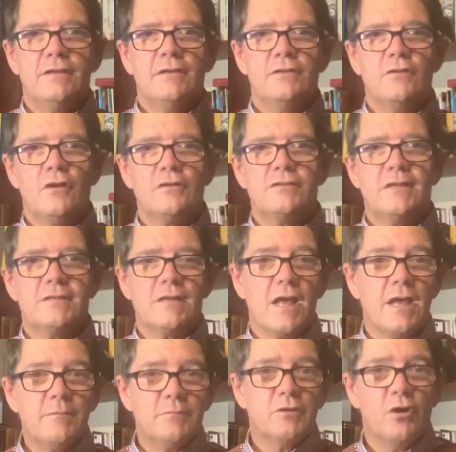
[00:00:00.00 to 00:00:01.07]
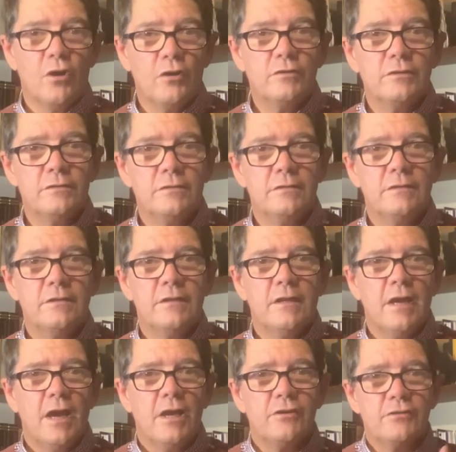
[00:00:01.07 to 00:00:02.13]
God says, I am God,
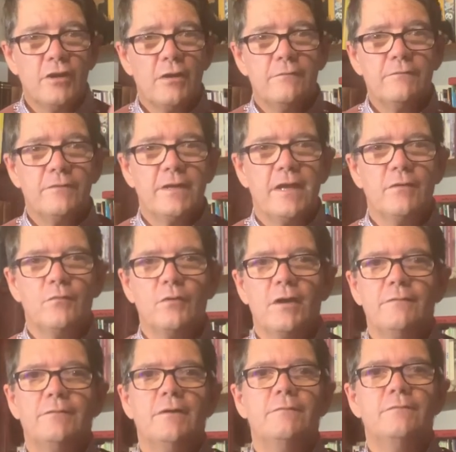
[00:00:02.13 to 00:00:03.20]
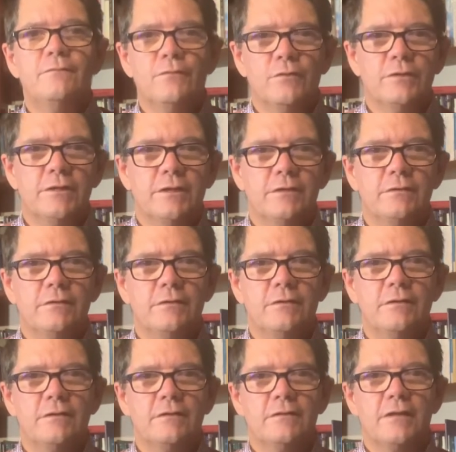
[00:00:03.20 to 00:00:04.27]
and don't forget what I've done for you.
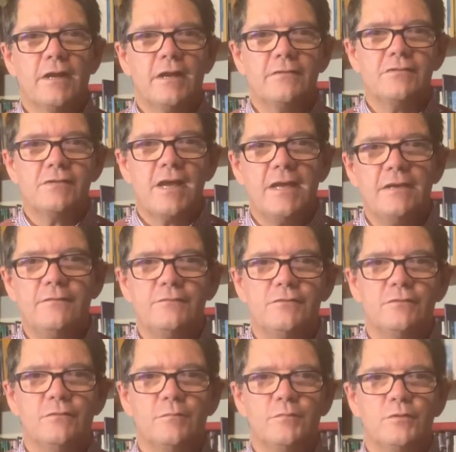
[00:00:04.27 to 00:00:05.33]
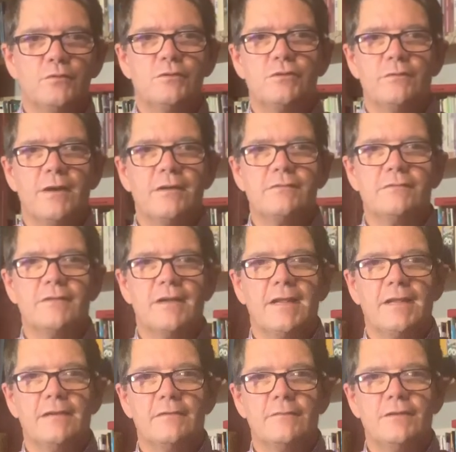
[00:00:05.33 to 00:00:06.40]
That I saved you and brought you out of the
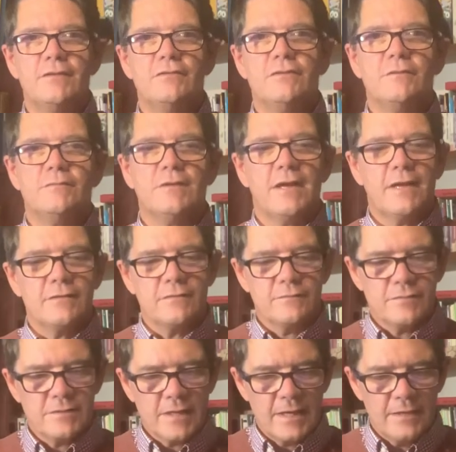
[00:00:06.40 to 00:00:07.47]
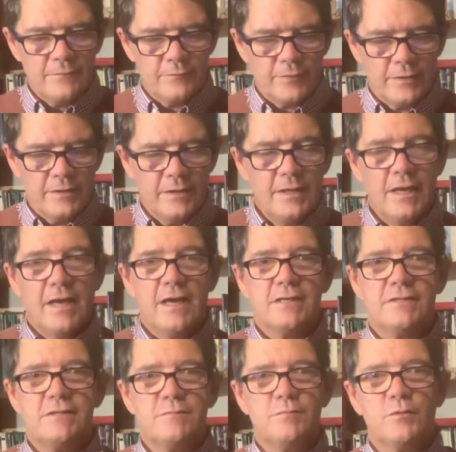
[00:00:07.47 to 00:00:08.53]
land of Egypt and out of slavery, as
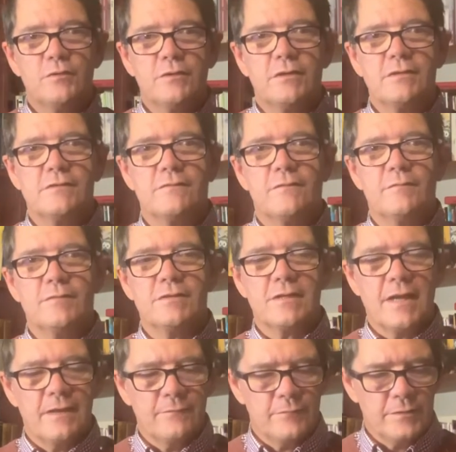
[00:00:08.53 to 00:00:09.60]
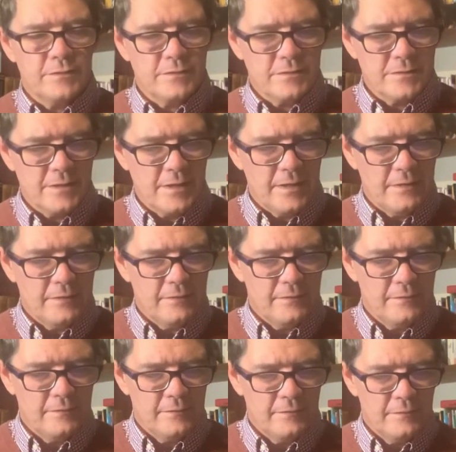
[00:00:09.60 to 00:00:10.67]
he's brought us from slavery to sin.
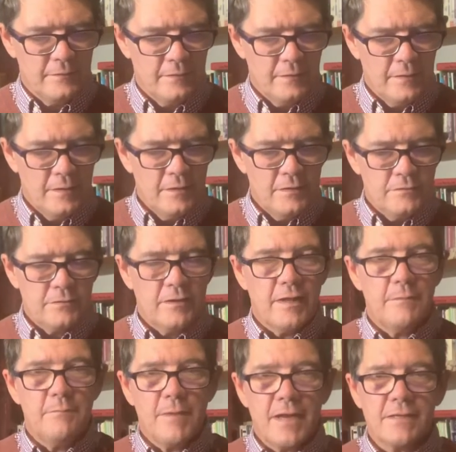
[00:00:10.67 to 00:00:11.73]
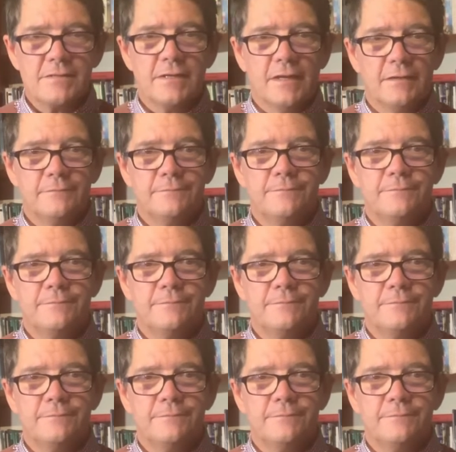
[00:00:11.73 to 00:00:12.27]
So they matter.